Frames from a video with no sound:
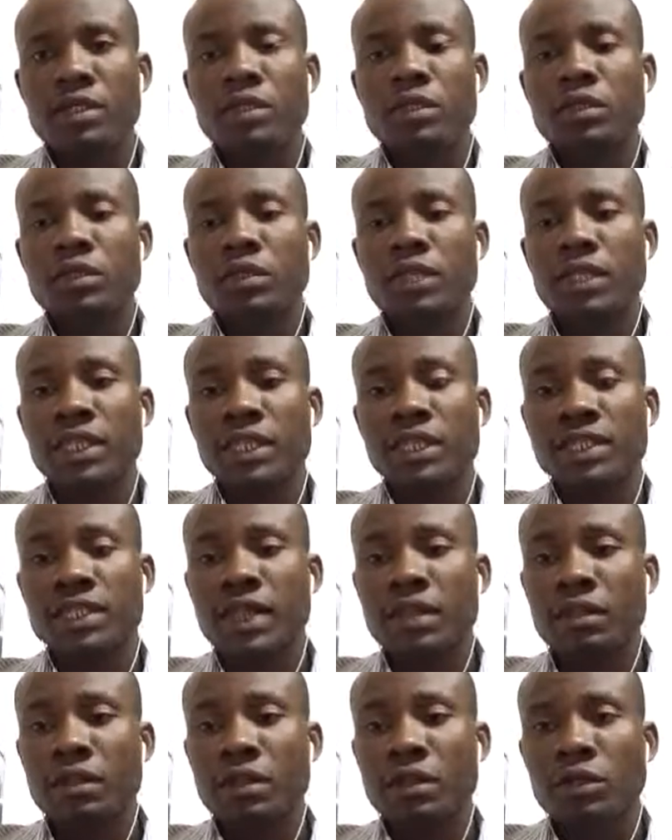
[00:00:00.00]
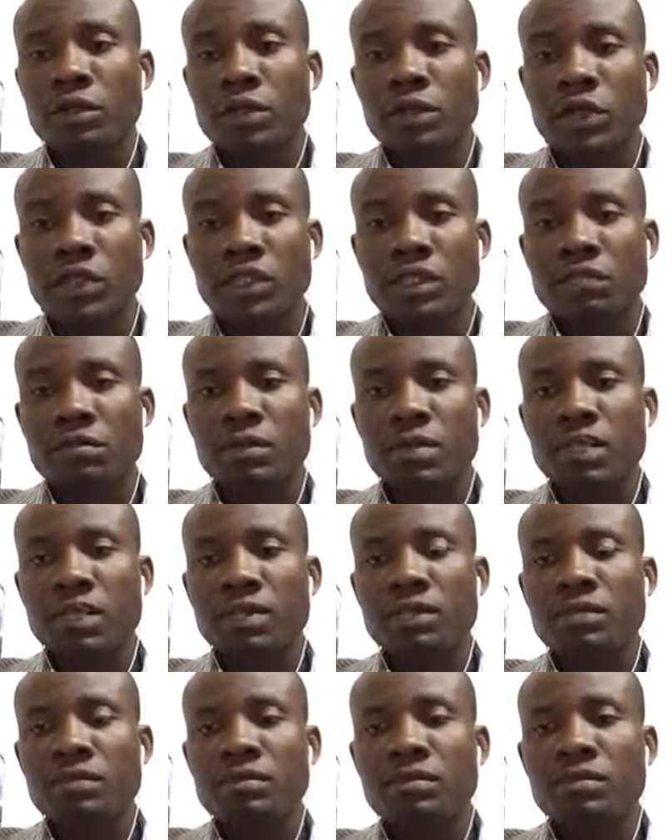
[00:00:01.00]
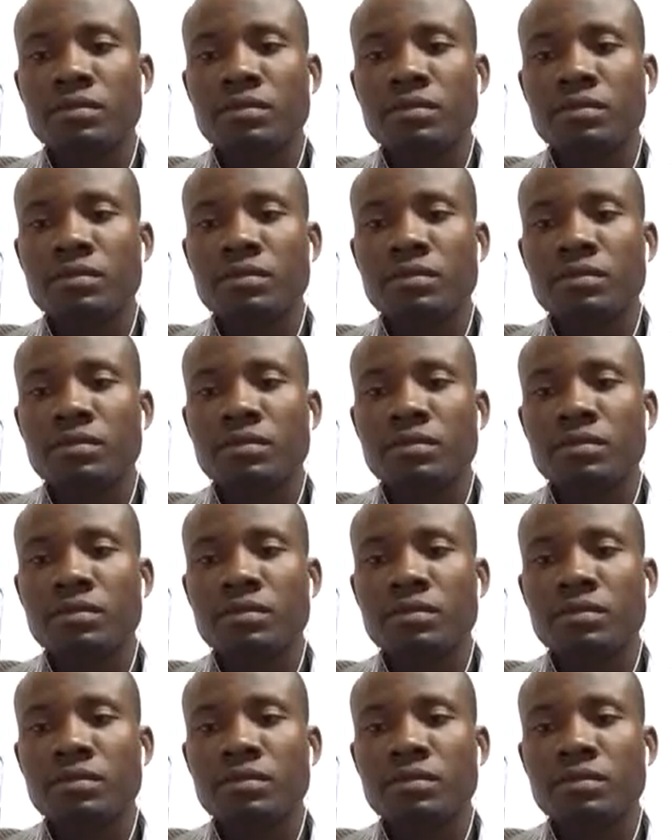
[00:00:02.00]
So this I'll also explain